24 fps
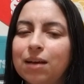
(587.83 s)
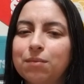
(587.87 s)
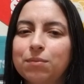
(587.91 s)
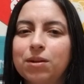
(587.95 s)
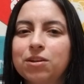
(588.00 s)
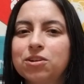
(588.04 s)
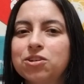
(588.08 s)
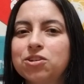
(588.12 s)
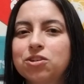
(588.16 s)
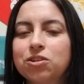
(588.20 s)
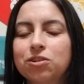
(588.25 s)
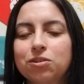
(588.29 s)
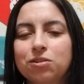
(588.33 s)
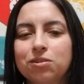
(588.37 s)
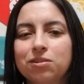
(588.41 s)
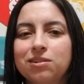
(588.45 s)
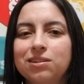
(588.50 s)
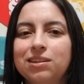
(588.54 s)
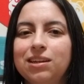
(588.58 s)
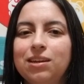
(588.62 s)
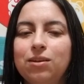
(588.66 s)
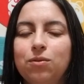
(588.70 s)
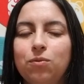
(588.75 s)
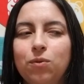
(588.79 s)
I'm not
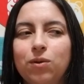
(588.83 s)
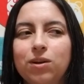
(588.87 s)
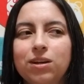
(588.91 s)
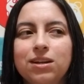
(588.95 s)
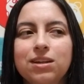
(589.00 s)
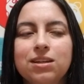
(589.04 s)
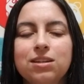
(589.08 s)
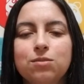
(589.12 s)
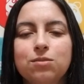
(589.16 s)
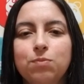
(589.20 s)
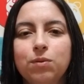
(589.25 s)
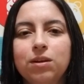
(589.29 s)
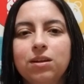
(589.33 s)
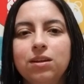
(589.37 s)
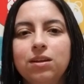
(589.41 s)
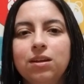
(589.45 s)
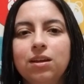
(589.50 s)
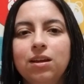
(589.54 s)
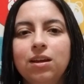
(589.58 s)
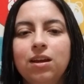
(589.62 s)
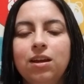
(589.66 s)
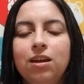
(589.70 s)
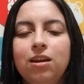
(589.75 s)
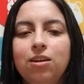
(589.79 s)
sure like what it is, but
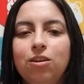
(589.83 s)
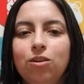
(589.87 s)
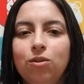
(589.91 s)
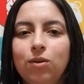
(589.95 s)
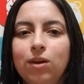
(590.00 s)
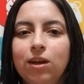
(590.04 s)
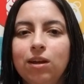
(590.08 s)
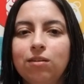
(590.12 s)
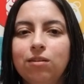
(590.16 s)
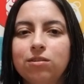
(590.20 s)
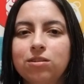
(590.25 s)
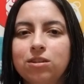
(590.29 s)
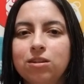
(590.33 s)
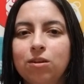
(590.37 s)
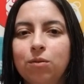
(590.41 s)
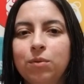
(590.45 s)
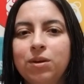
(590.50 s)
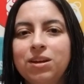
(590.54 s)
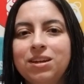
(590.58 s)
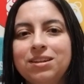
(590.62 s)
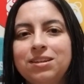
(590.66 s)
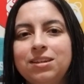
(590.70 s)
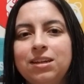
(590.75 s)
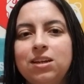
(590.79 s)
you get so
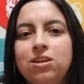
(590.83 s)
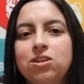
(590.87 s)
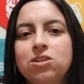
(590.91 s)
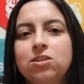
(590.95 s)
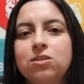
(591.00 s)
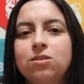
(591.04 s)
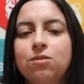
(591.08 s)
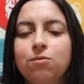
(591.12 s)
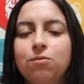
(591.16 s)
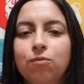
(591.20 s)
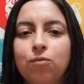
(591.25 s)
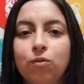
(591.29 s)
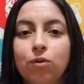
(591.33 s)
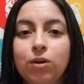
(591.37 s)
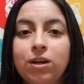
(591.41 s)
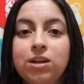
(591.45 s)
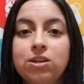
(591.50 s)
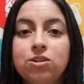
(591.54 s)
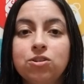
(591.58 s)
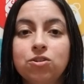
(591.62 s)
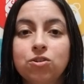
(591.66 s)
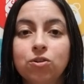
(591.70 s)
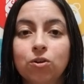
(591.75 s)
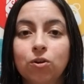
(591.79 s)
many stages for
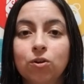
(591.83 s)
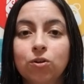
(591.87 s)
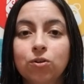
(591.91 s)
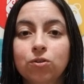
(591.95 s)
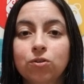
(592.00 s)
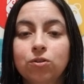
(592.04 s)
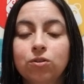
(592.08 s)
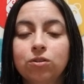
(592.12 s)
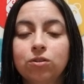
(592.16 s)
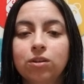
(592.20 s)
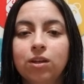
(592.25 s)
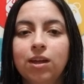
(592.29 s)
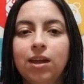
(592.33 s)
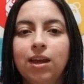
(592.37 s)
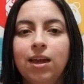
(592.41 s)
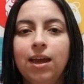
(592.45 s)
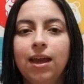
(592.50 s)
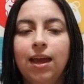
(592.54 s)
each turtle,